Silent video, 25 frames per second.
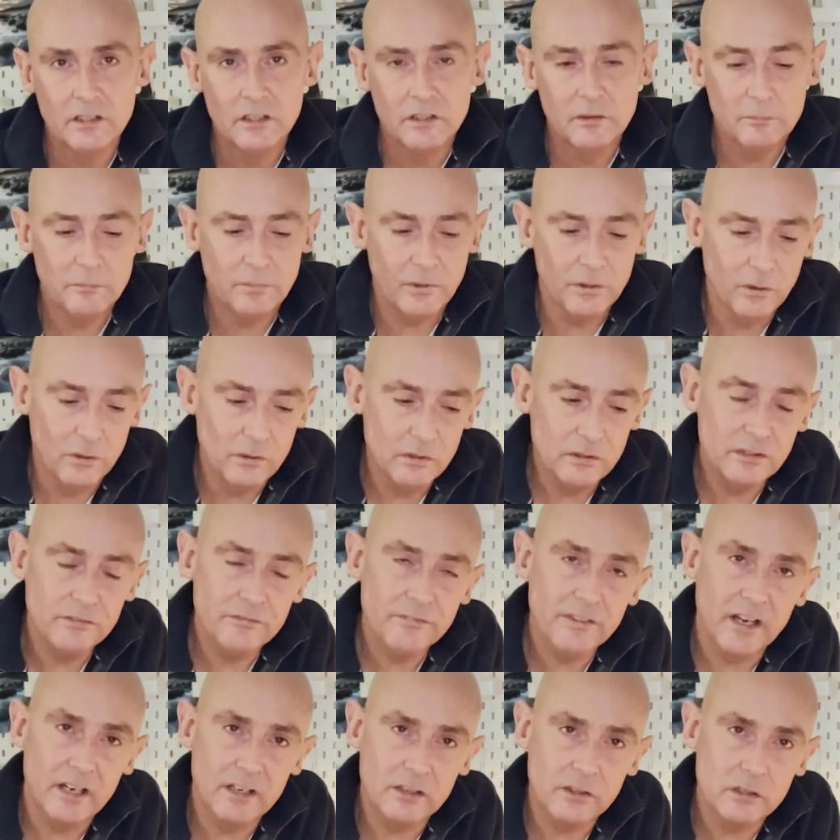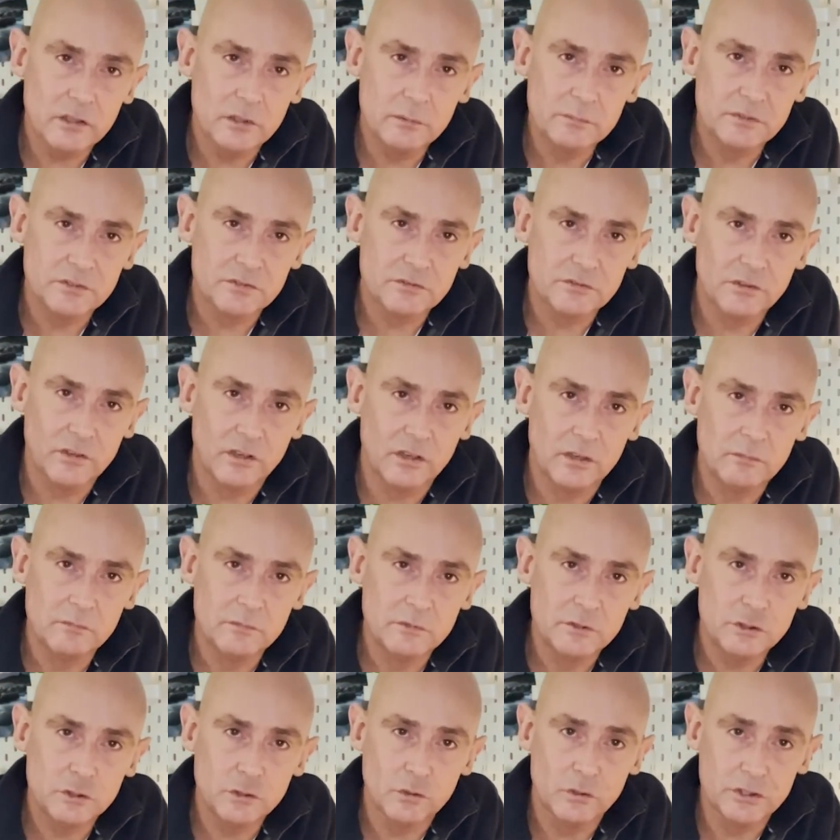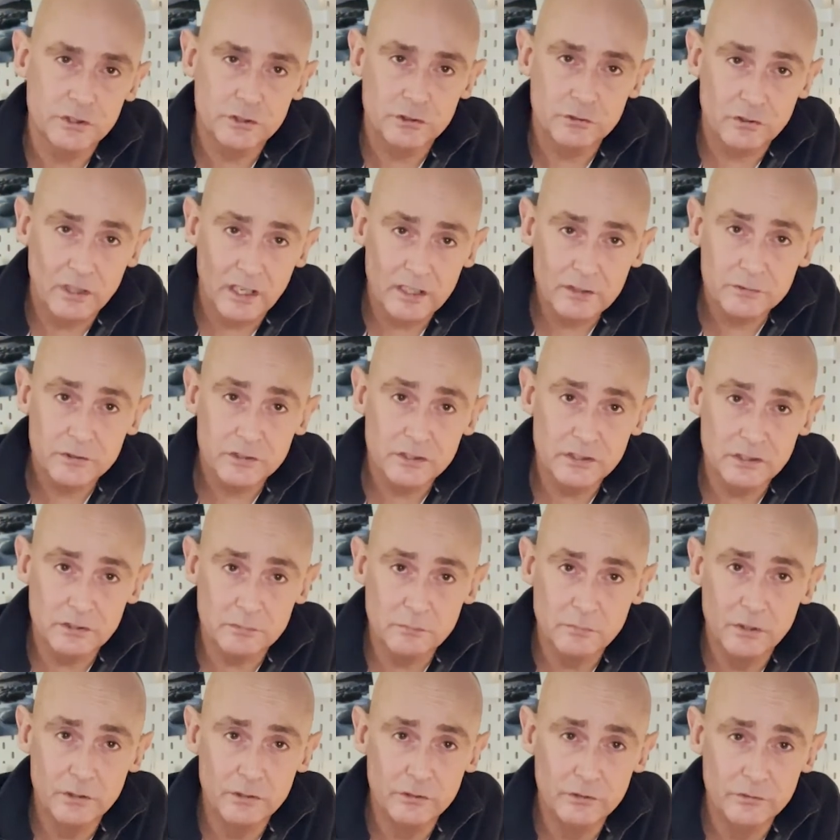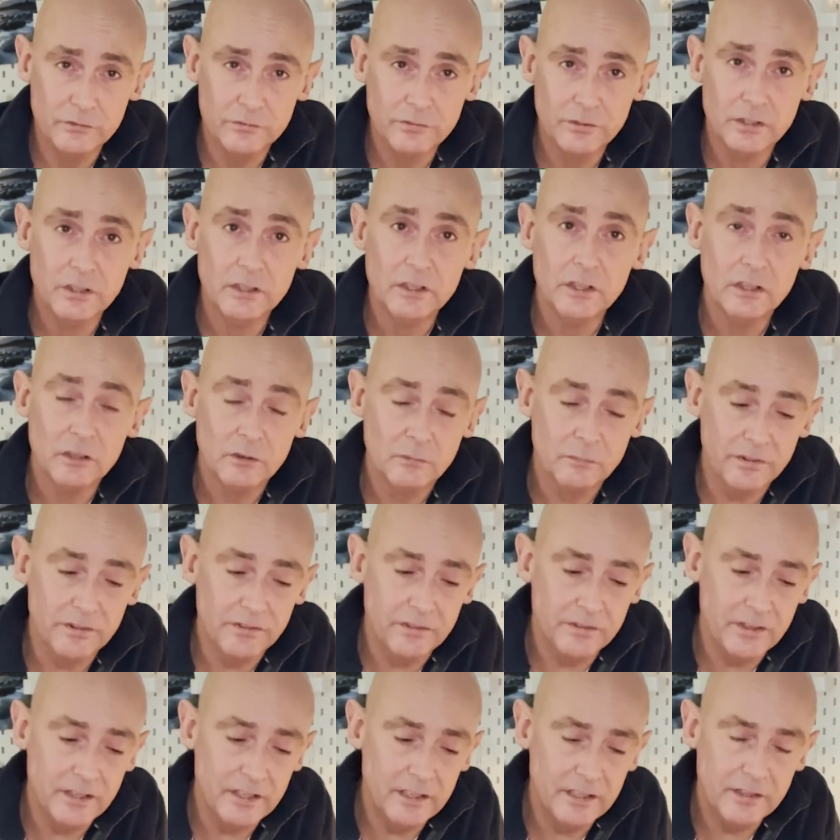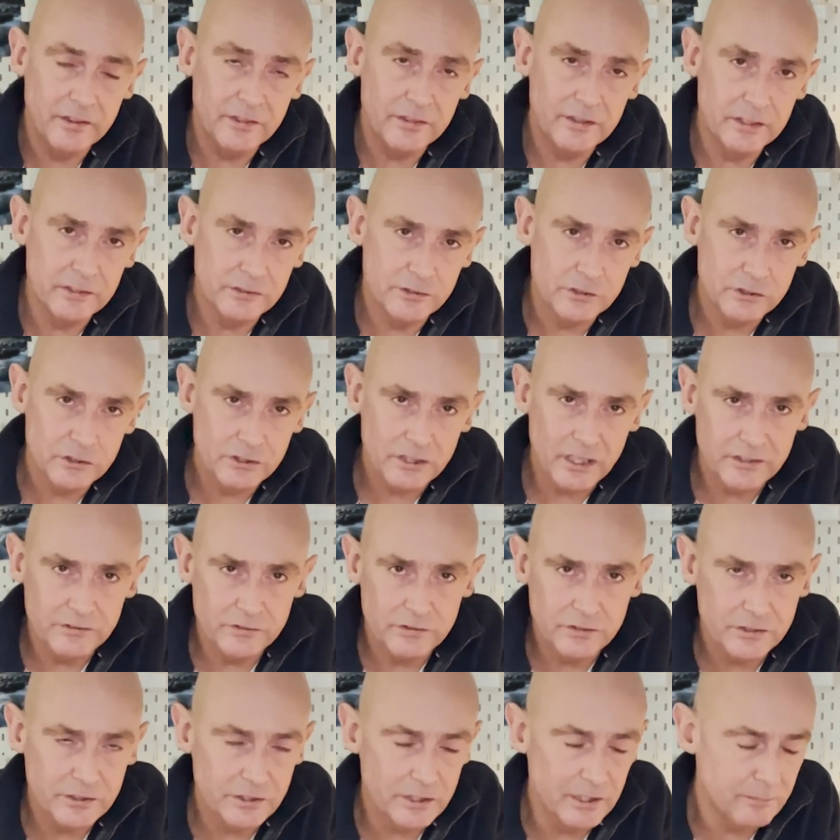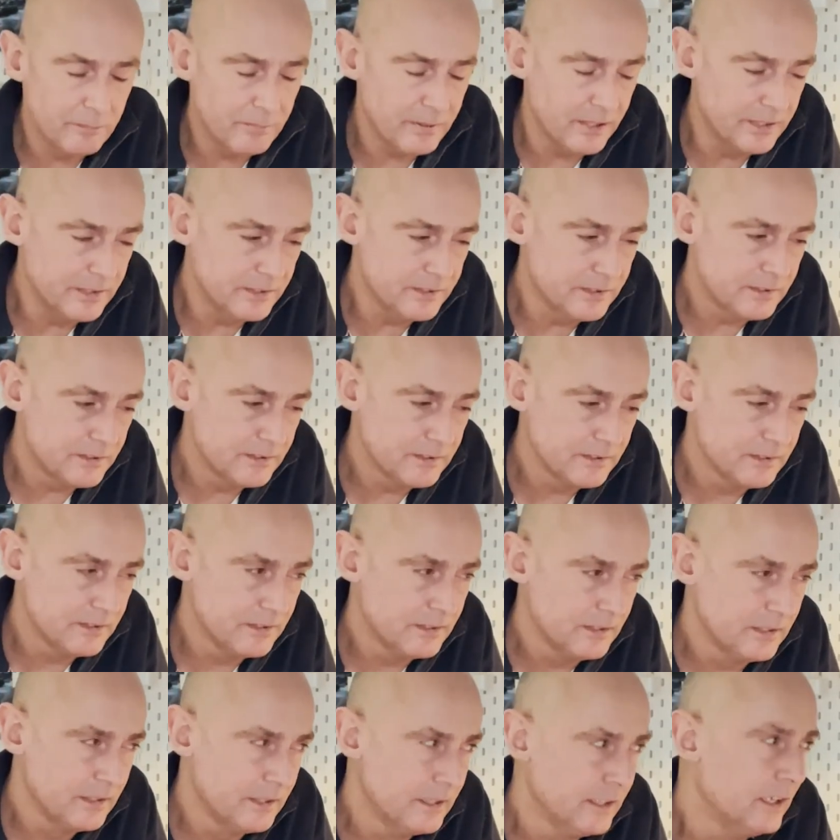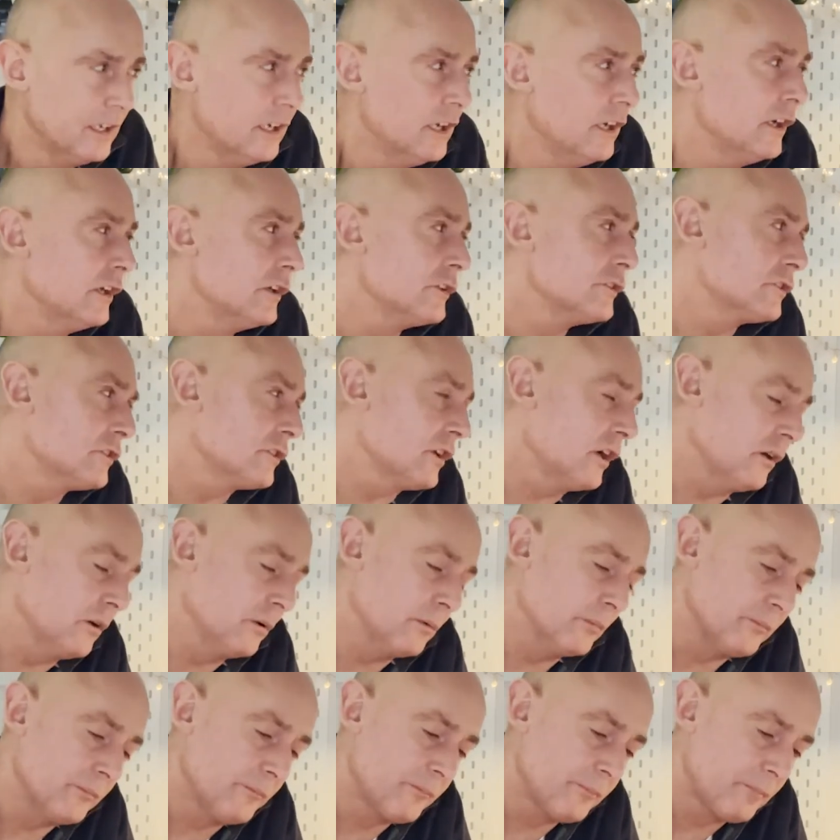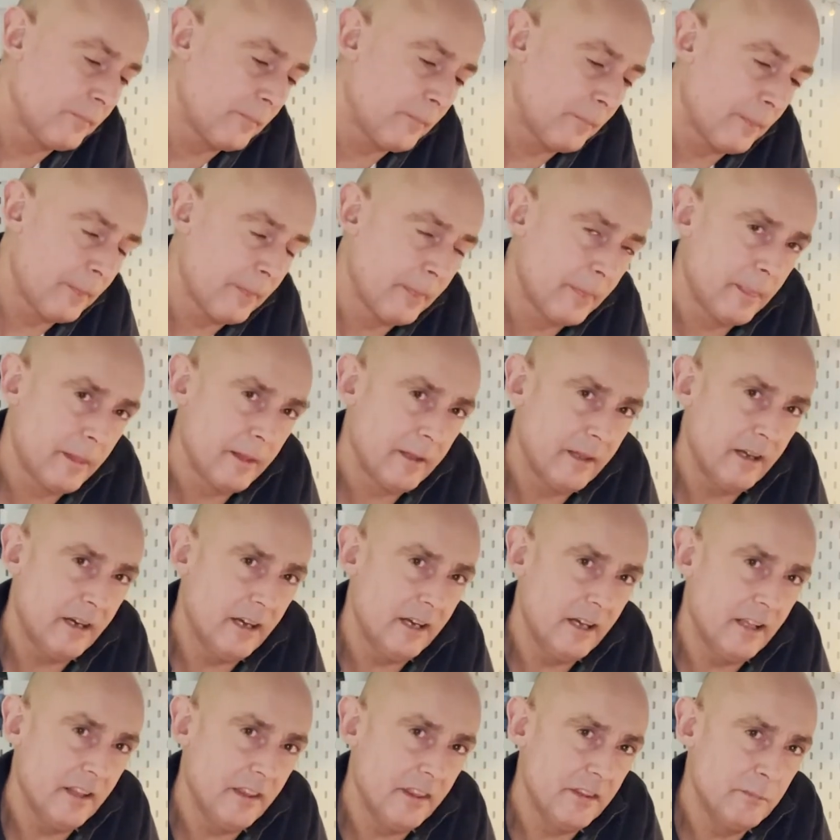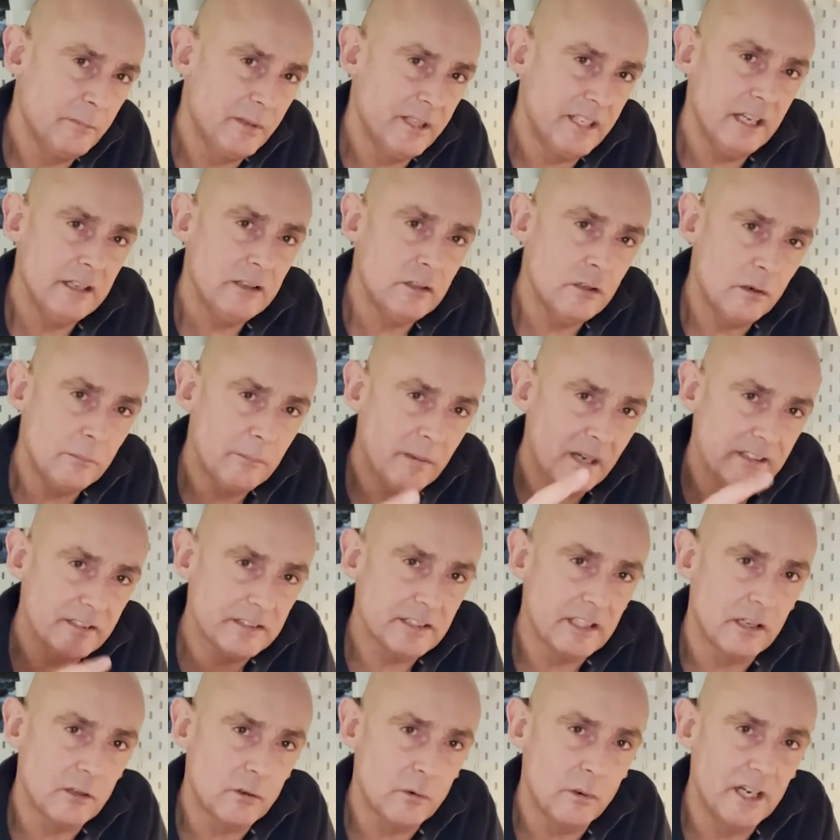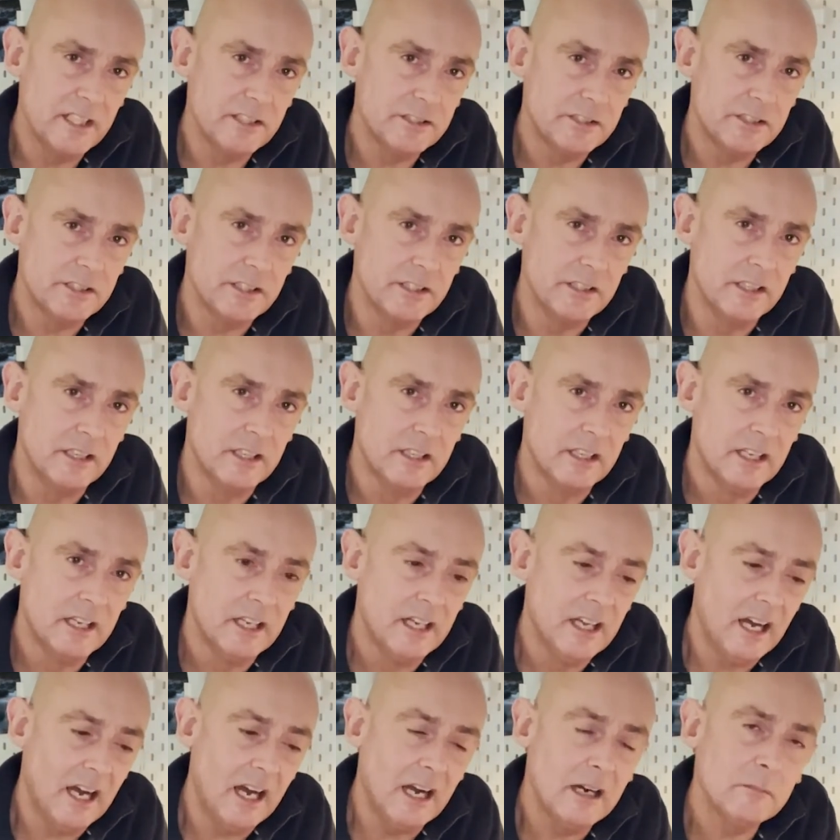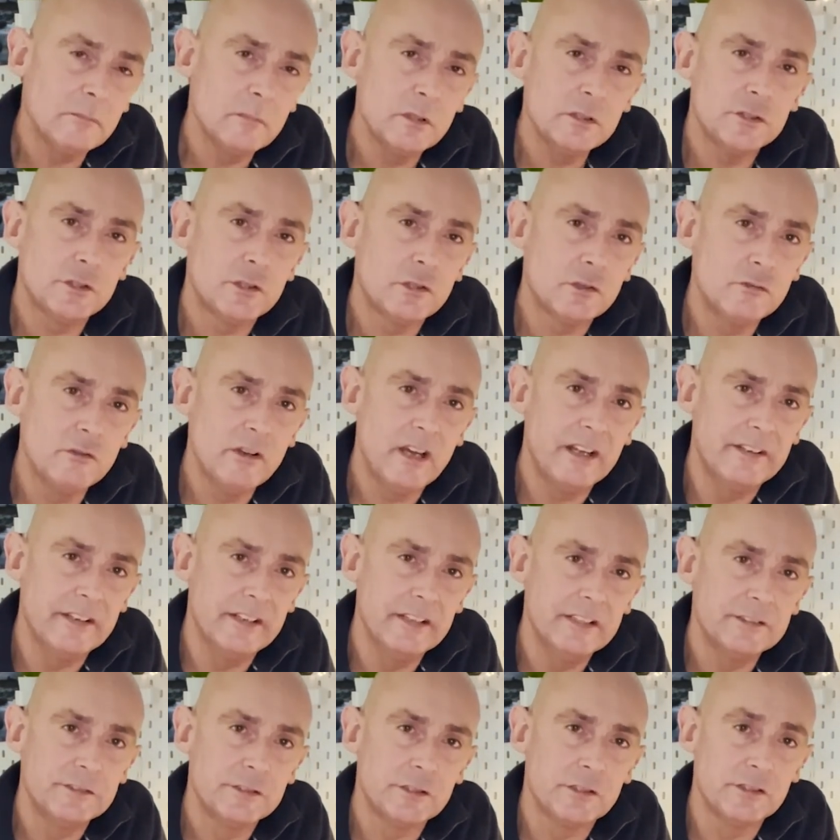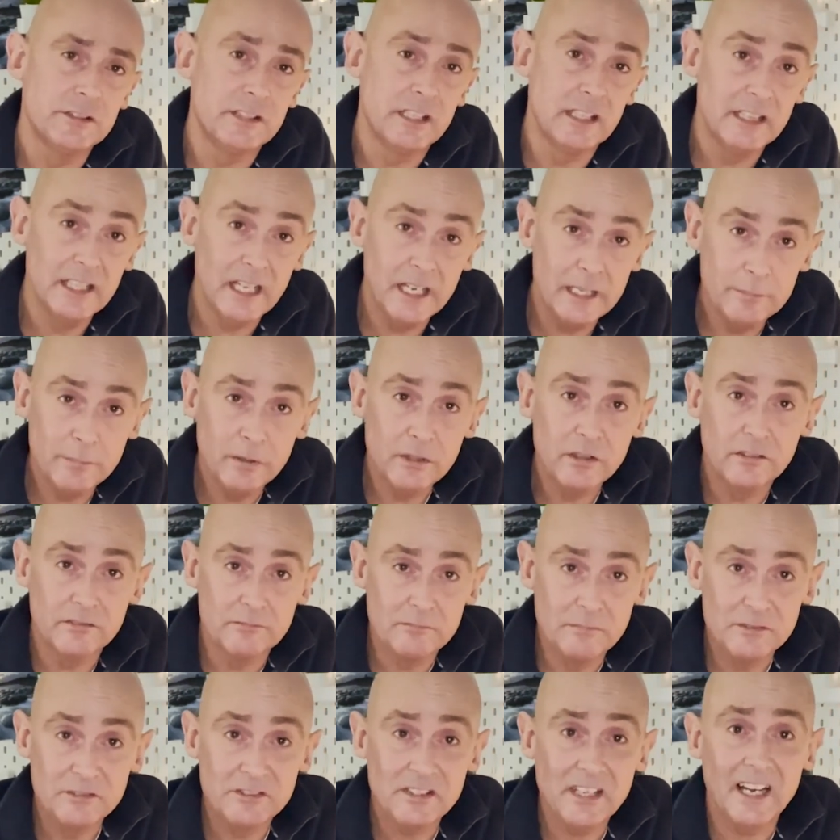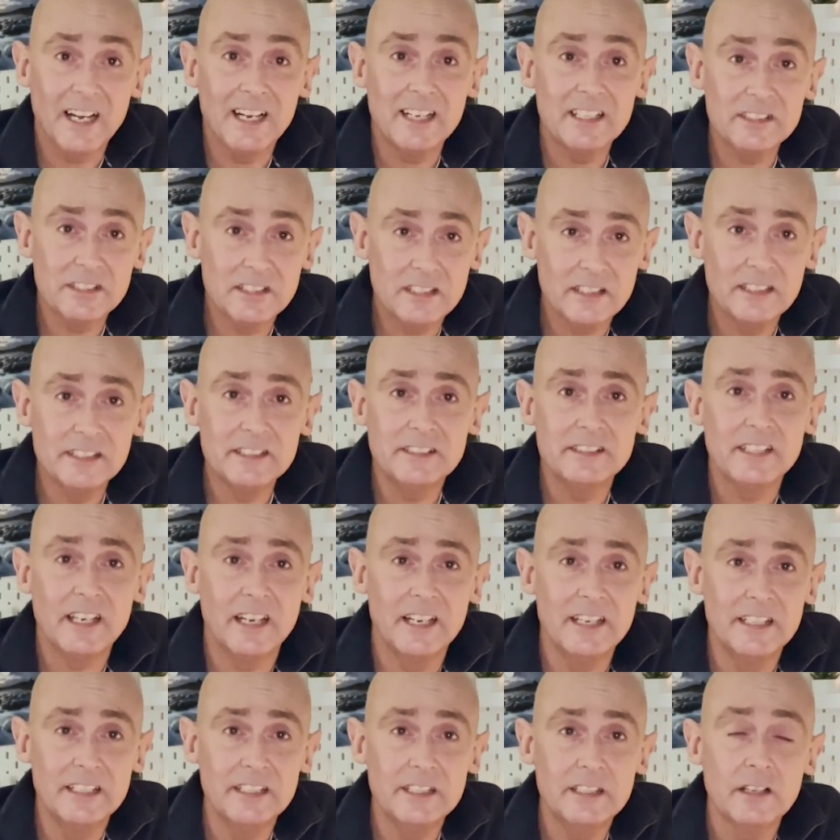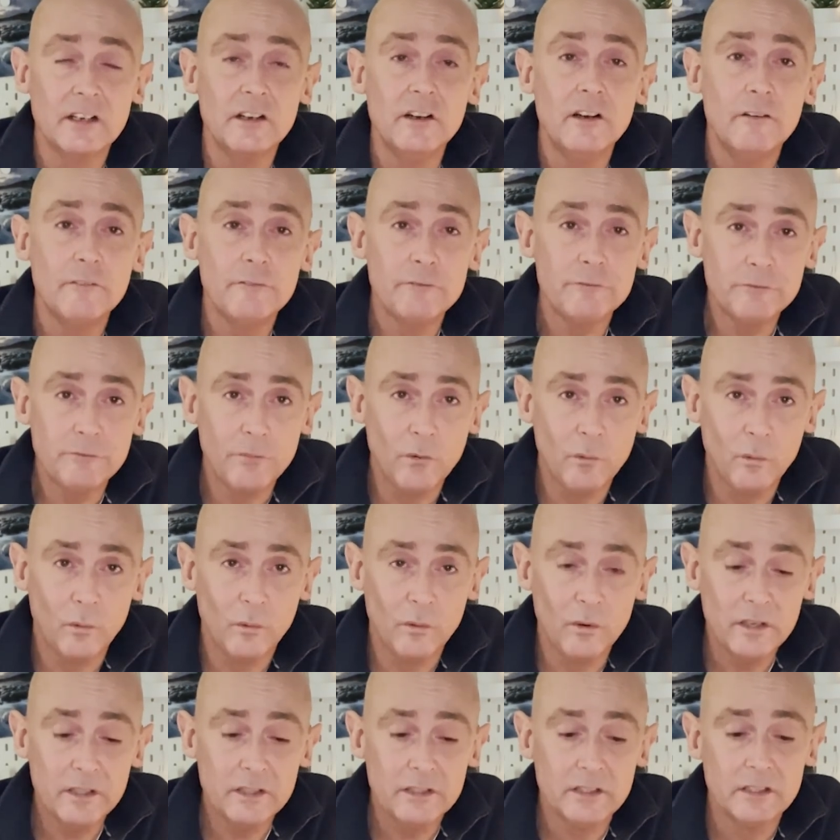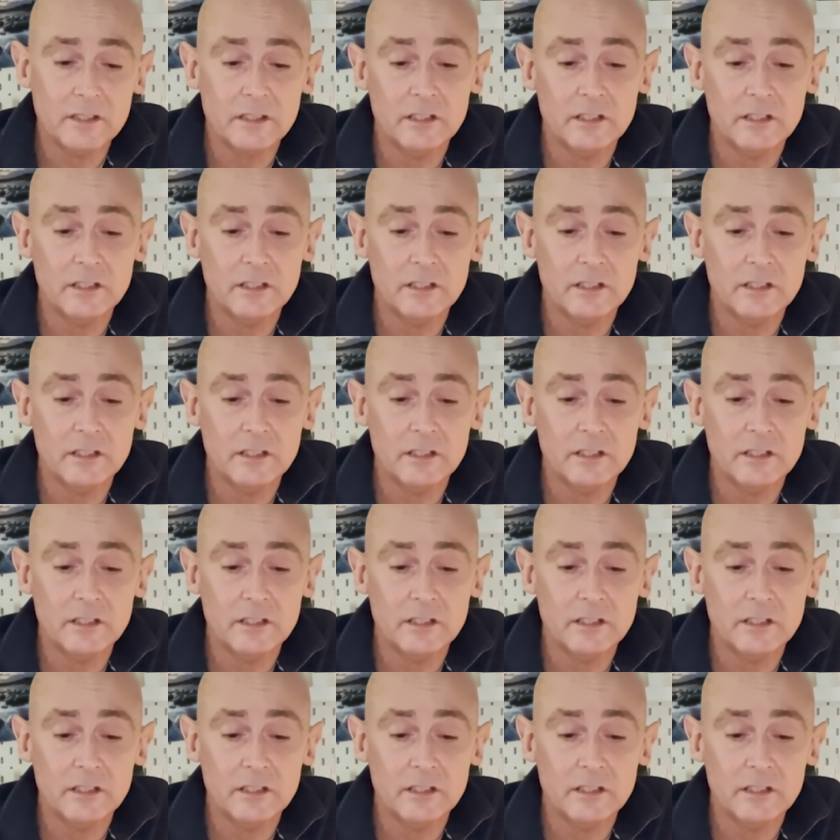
But all of that comes from George Strauss's move with the theatre censorship piece. So, we then go back to that question. How much credit could the Labour government actually take for